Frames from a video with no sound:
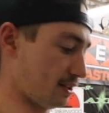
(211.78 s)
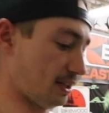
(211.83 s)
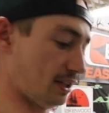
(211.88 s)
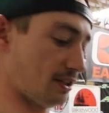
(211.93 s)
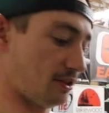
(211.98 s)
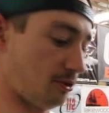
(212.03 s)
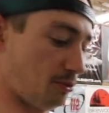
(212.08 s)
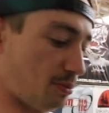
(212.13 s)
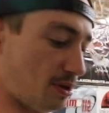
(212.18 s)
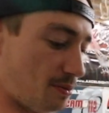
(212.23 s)
a
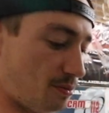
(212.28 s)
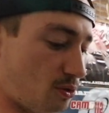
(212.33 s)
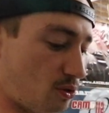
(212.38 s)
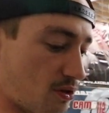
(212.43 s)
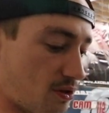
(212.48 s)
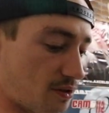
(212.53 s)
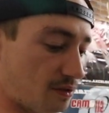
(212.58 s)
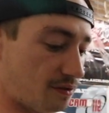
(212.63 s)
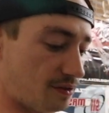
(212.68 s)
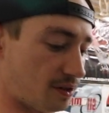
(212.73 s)
little bit
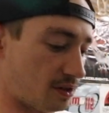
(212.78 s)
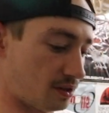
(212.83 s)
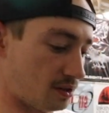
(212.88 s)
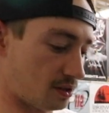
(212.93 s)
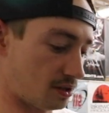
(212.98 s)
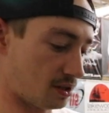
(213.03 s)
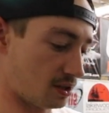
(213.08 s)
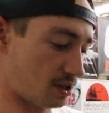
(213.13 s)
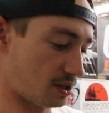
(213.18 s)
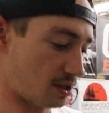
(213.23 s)
more of
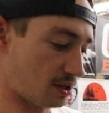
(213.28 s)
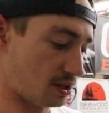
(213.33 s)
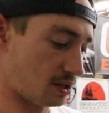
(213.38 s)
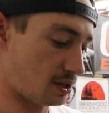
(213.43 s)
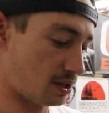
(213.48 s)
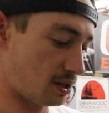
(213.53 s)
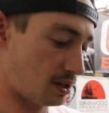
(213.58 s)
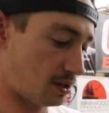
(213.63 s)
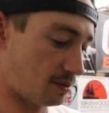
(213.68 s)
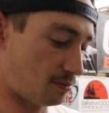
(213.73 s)

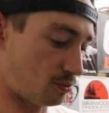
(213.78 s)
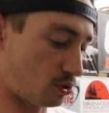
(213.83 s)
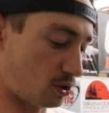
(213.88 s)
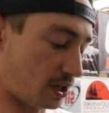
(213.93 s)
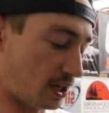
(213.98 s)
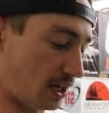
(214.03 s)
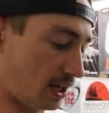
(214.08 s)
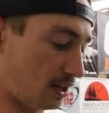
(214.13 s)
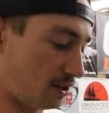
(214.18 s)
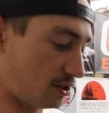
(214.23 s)
more
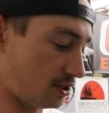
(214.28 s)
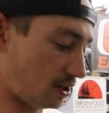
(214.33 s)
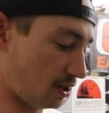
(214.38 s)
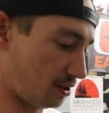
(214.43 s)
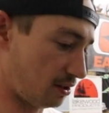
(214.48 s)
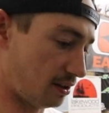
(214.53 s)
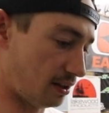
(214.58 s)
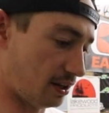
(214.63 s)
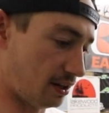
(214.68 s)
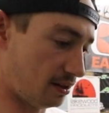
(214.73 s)
hand
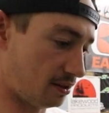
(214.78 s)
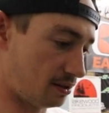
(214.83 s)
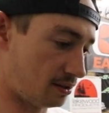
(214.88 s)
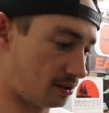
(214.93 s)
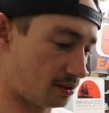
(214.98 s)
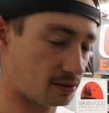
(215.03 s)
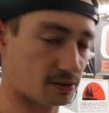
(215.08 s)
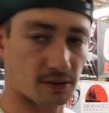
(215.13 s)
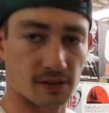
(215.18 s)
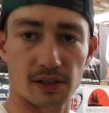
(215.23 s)
shock than
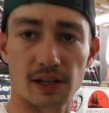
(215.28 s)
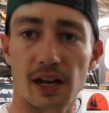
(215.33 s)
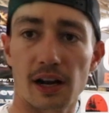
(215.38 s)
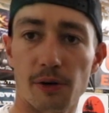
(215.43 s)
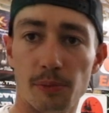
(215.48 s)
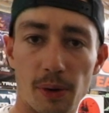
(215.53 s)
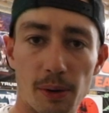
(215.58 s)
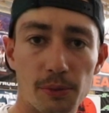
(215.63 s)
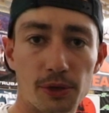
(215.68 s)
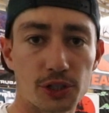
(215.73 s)
I
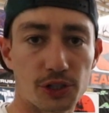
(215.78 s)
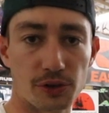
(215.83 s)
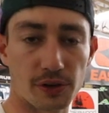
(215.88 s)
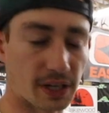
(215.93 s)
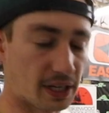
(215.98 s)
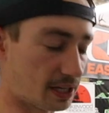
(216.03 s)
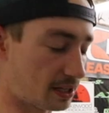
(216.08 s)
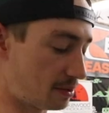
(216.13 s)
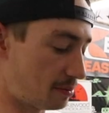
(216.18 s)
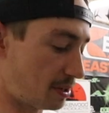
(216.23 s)
remember
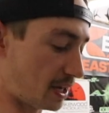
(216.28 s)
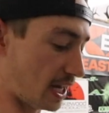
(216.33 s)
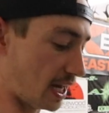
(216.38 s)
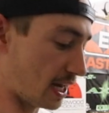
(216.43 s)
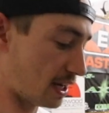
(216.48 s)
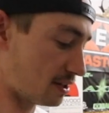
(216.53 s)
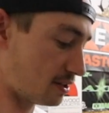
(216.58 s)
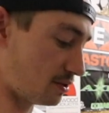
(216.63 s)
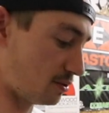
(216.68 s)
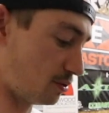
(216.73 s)
shooting in the
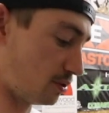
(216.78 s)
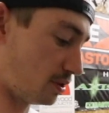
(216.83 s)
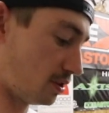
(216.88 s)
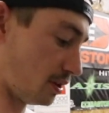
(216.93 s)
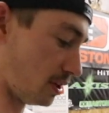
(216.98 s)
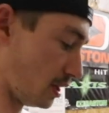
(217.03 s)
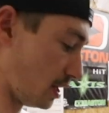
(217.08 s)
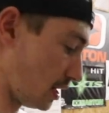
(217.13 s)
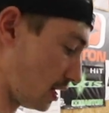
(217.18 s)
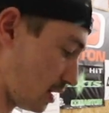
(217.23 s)
past, or
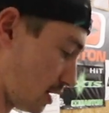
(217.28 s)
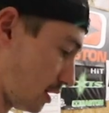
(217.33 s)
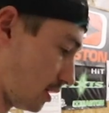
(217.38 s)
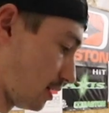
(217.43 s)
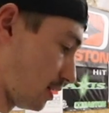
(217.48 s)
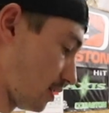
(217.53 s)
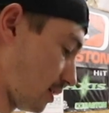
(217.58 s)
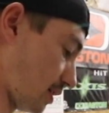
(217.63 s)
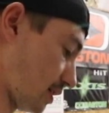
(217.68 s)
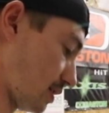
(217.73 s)

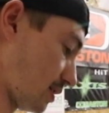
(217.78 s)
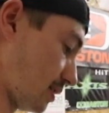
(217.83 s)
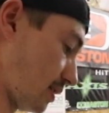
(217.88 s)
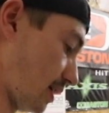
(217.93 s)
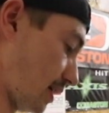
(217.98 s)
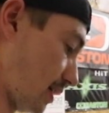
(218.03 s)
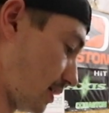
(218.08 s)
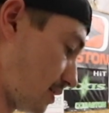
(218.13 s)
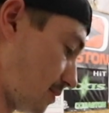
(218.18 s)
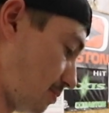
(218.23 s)
I guess
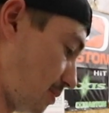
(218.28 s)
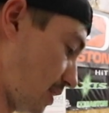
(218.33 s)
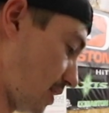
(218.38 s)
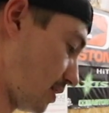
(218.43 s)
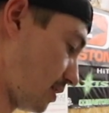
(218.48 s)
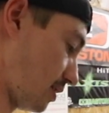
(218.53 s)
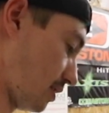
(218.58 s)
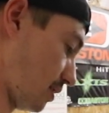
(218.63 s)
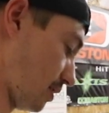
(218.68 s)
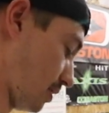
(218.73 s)
that I
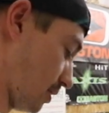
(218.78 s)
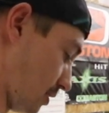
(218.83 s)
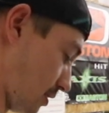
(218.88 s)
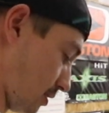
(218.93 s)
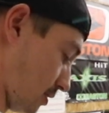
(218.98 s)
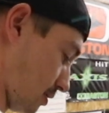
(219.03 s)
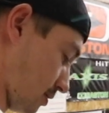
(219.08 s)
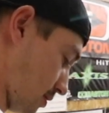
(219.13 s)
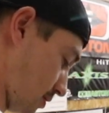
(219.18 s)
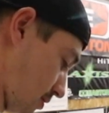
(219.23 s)
expected.
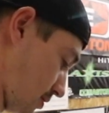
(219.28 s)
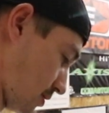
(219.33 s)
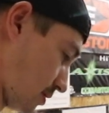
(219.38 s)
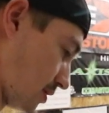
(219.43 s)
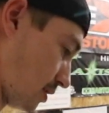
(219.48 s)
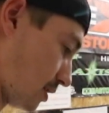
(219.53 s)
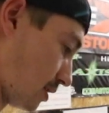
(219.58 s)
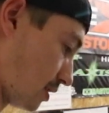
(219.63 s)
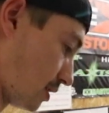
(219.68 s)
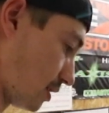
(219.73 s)

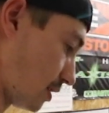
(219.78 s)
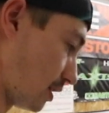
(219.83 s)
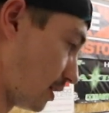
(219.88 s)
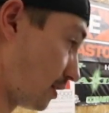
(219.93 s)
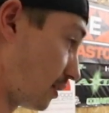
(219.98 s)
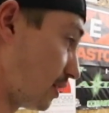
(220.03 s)
I